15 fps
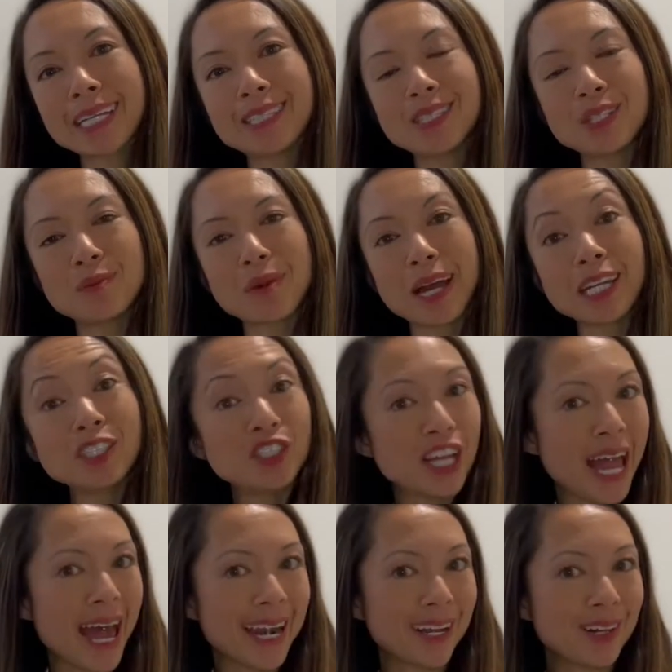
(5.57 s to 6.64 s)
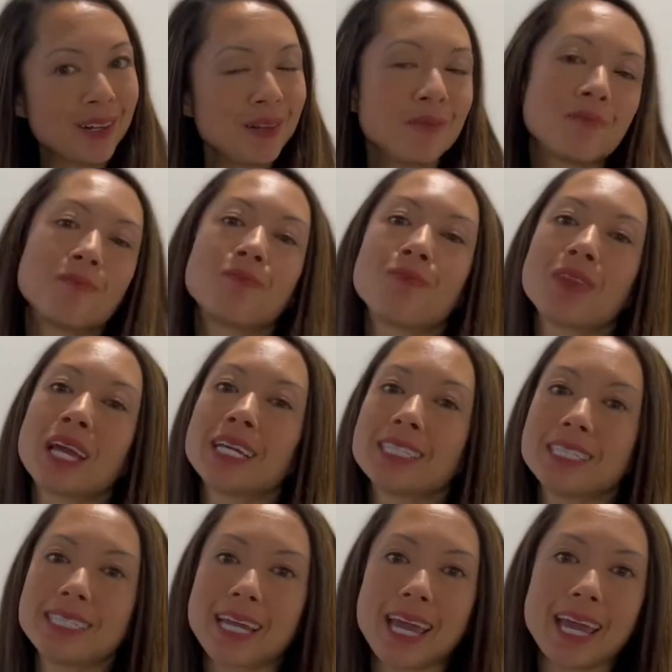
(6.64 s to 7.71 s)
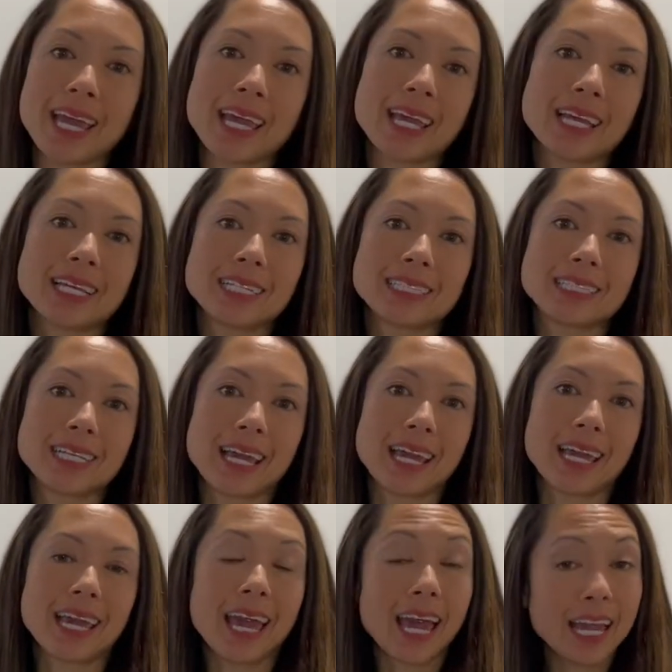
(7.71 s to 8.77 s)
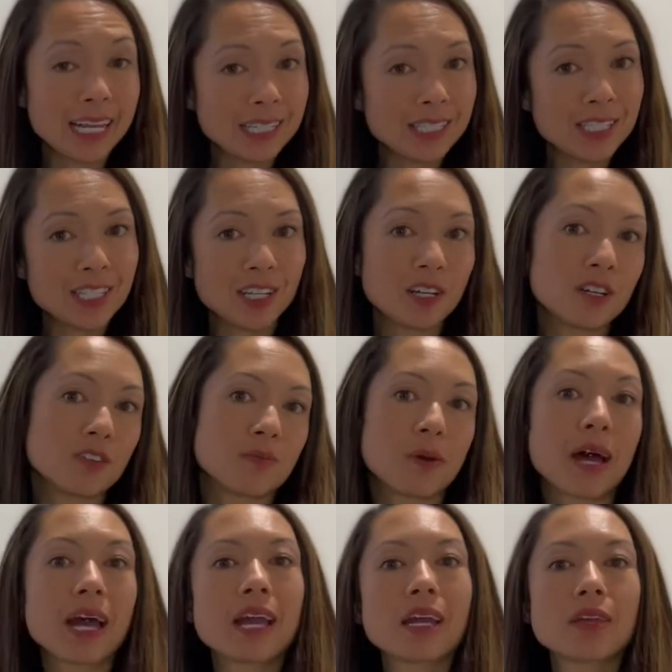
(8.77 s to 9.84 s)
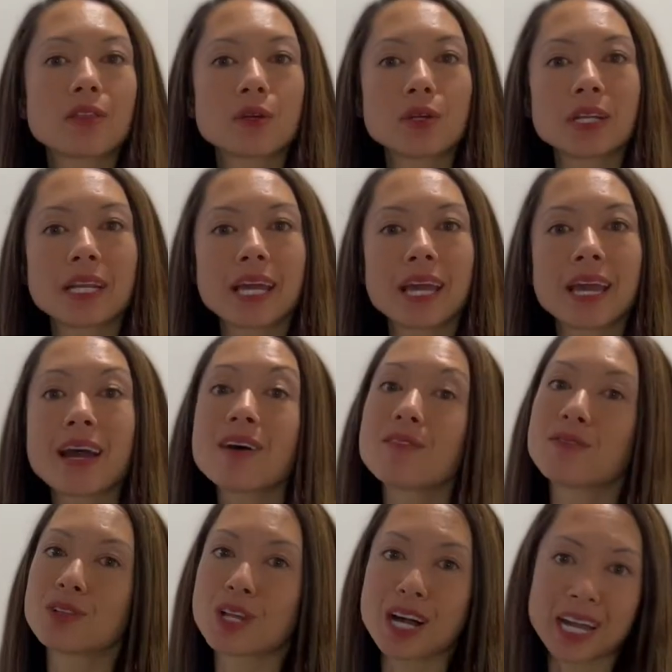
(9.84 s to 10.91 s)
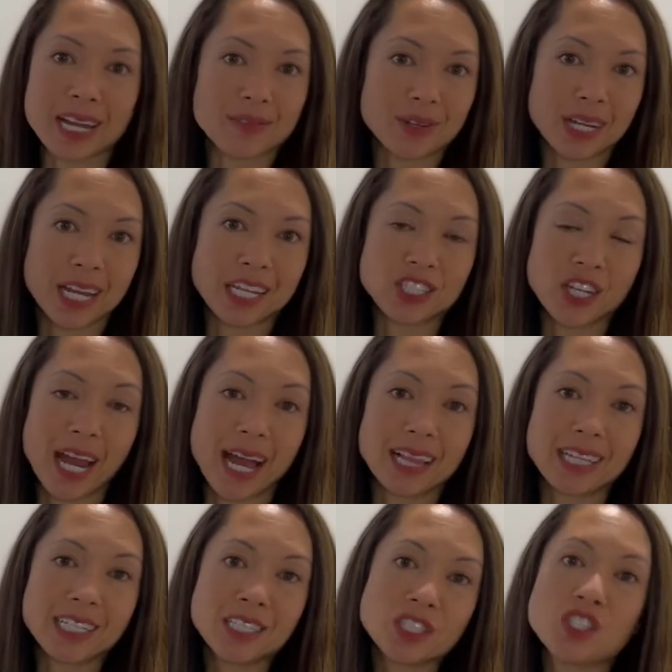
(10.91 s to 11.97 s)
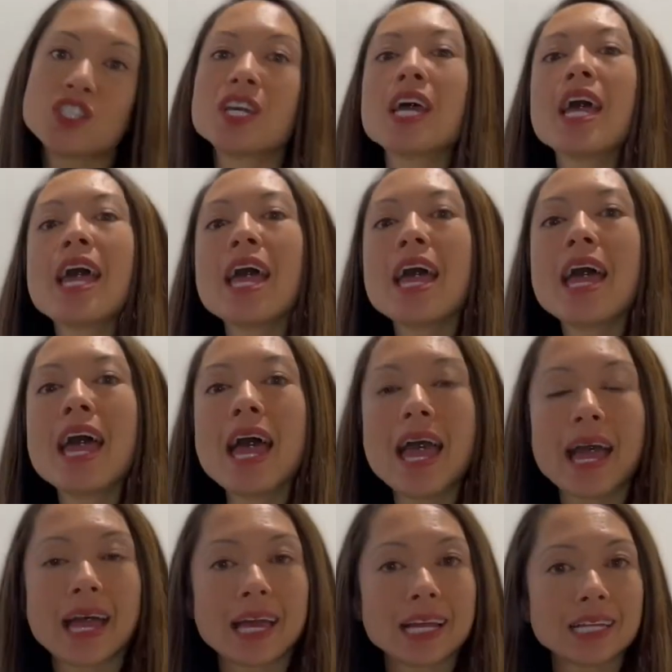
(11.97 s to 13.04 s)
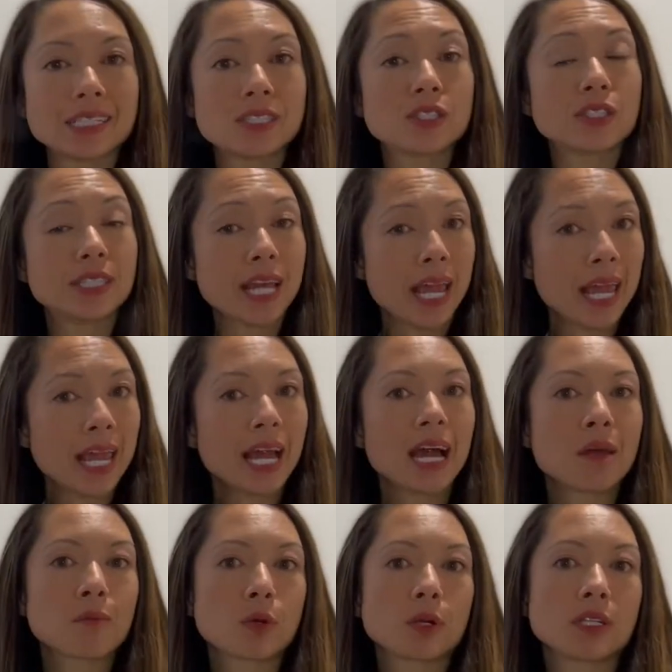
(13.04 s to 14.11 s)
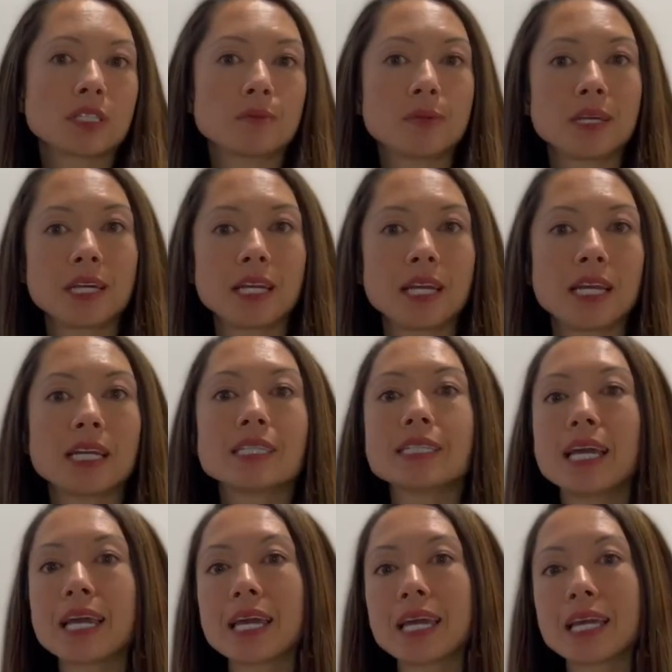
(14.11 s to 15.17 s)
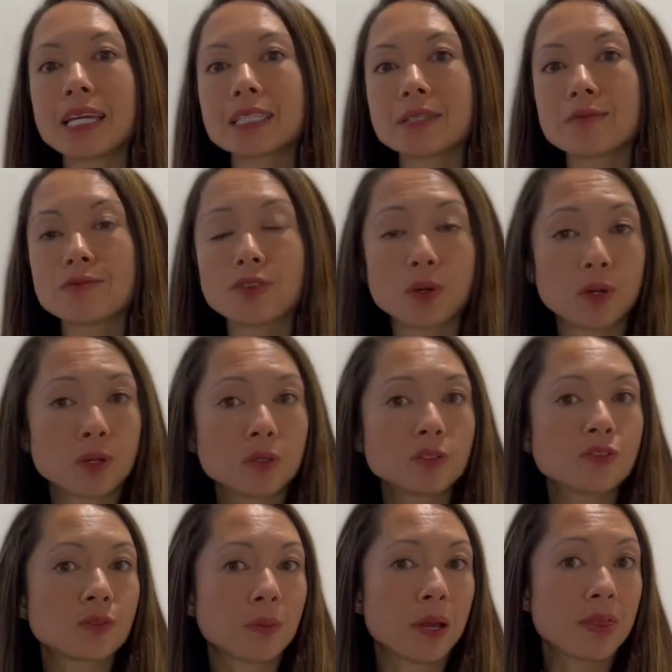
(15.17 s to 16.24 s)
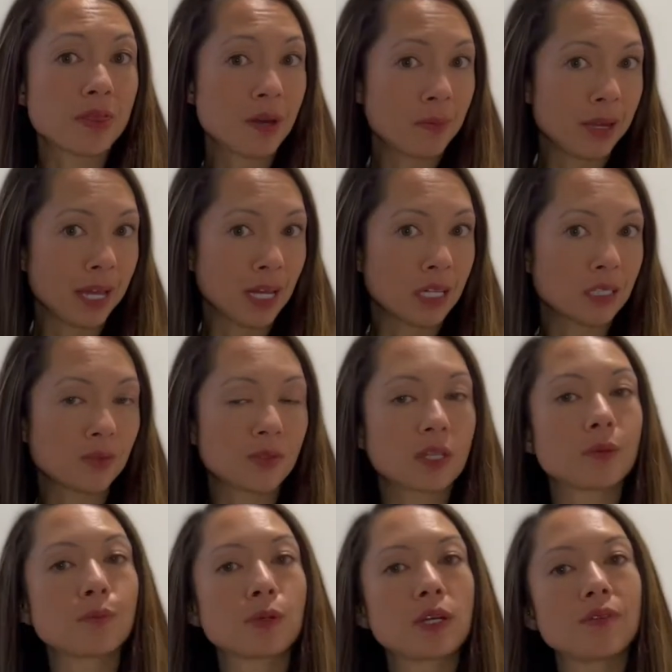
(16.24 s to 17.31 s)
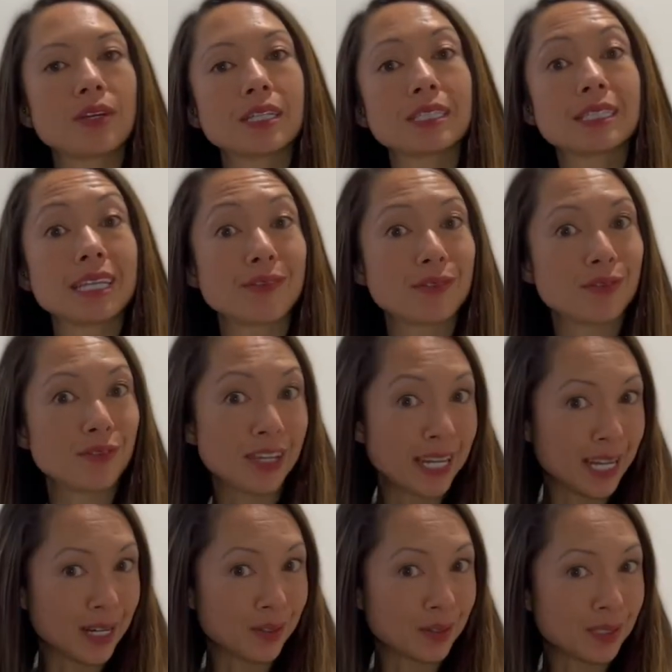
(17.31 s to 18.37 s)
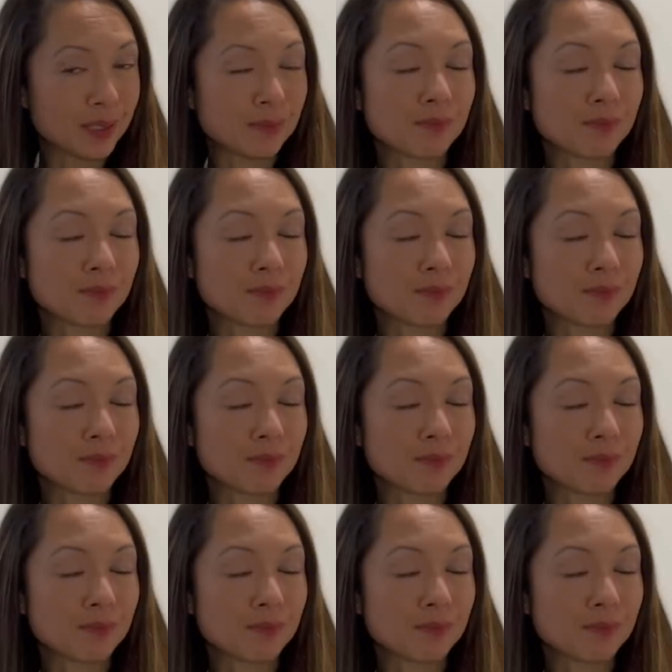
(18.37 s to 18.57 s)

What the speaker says: to my channel. Today is day 8 of my 30-day vlog everyday challenge, and today I'm going to be taking some photos for my thumbnails for the previous 7 videos.